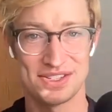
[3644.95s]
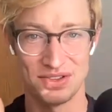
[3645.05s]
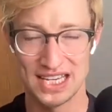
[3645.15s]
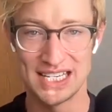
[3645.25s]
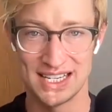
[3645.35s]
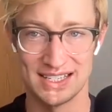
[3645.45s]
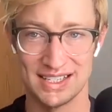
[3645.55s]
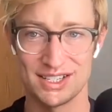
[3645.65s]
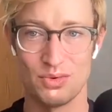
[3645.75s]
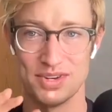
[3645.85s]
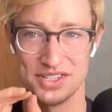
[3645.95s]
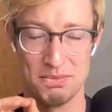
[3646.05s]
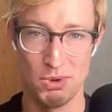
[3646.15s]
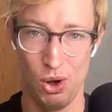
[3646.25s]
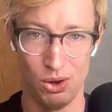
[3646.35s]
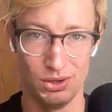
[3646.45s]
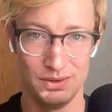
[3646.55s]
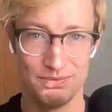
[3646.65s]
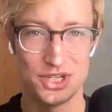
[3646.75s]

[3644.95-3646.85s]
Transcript: so they didn't, was the mm-hmm. mole. Mm-hmm.